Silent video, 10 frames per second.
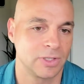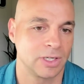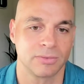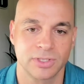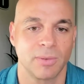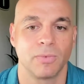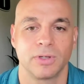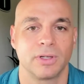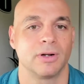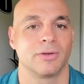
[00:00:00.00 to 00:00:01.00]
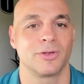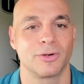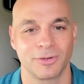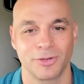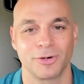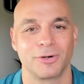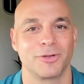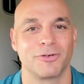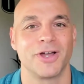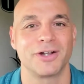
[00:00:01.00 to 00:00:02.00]

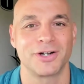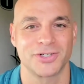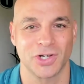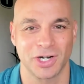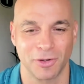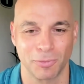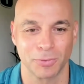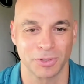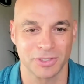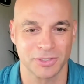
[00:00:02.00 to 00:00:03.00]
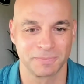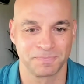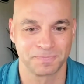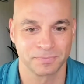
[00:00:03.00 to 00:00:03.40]
your vendors are going to help you with this.